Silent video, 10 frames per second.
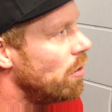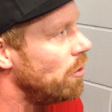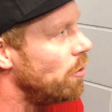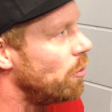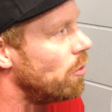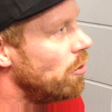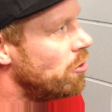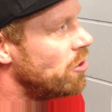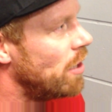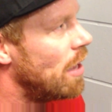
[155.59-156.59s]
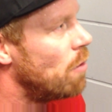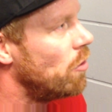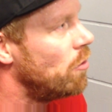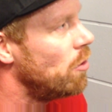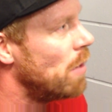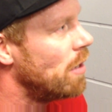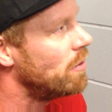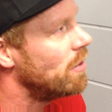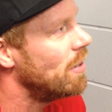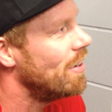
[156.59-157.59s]
you shut down for two
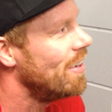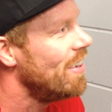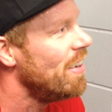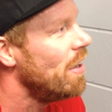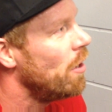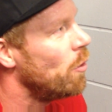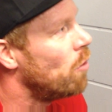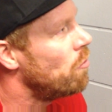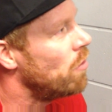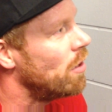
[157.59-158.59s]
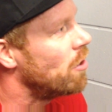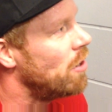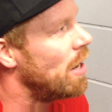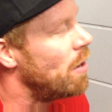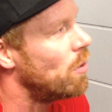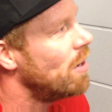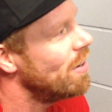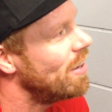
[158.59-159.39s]
months and you don't feel good anyway.